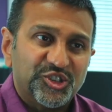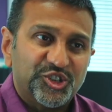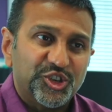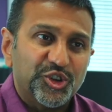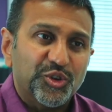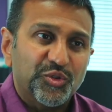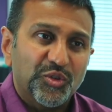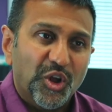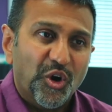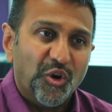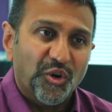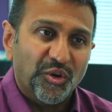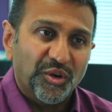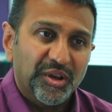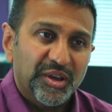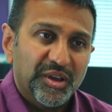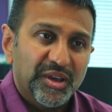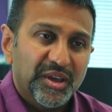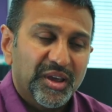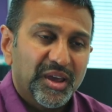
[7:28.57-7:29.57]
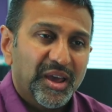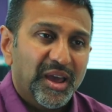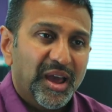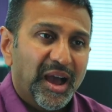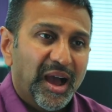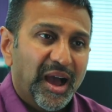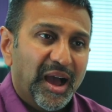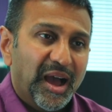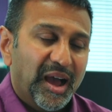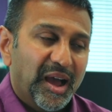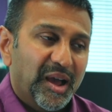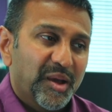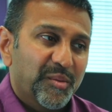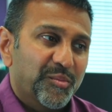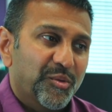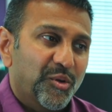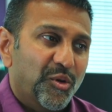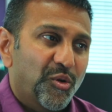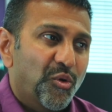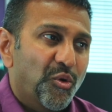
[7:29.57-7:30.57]
too long,
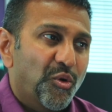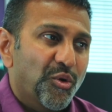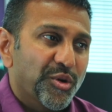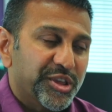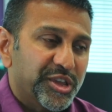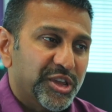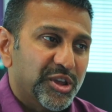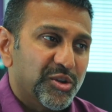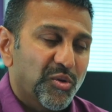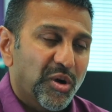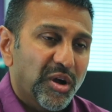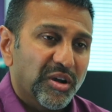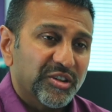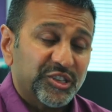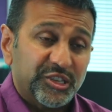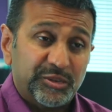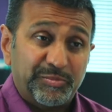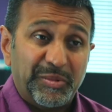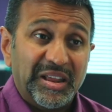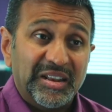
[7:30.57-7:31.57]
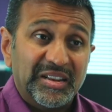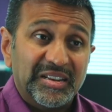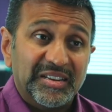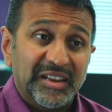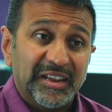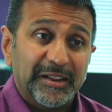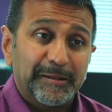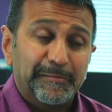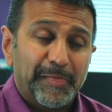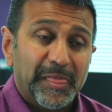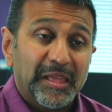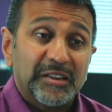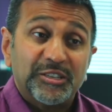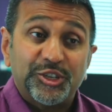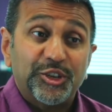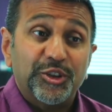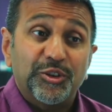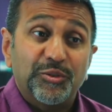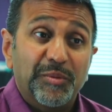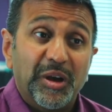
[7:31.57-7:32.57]
or you are spending
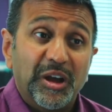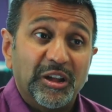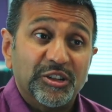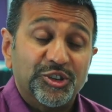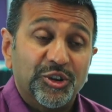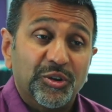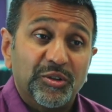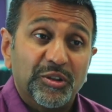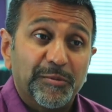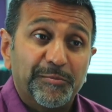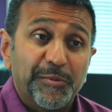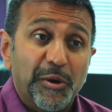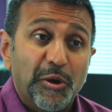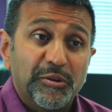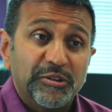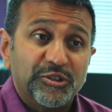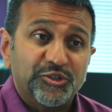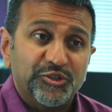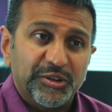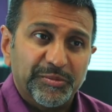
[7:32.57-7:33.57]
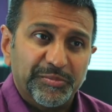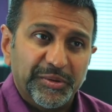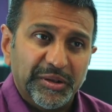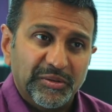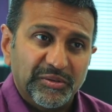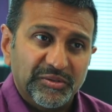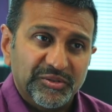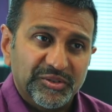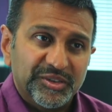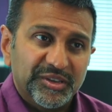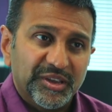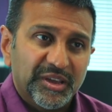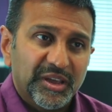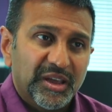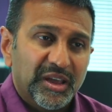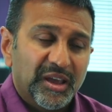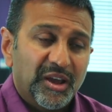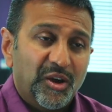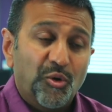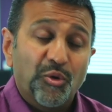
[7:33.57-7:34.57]
too much on laboratory bills,
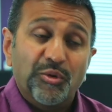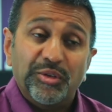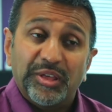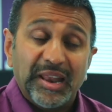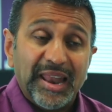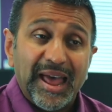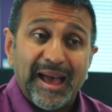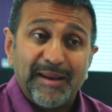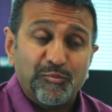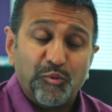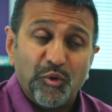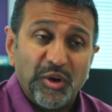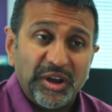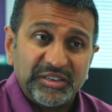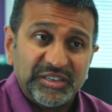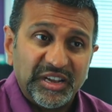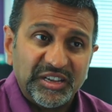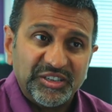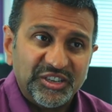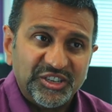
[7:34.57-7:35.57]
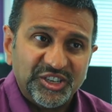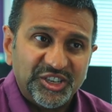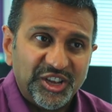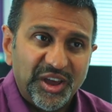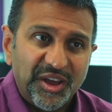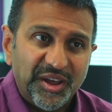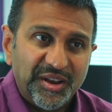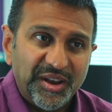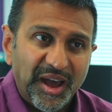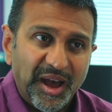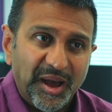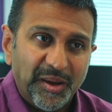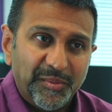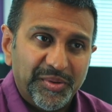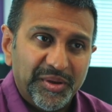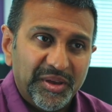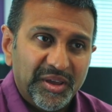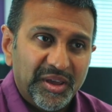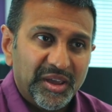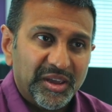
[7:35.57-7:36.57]
or the lab work doesn't turn up.
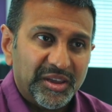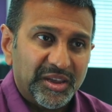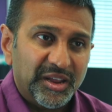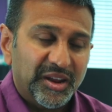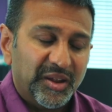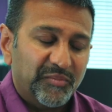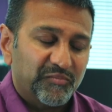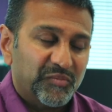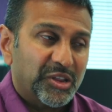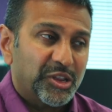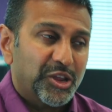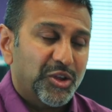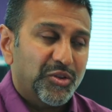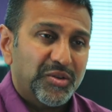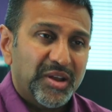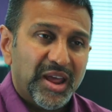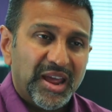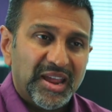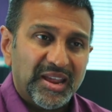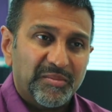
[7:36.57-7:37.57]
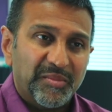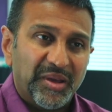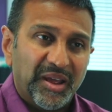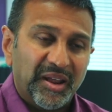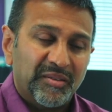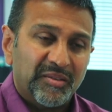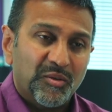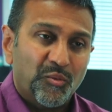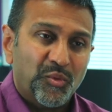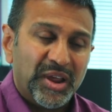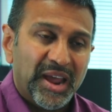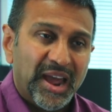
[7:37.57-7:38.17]
You name it, we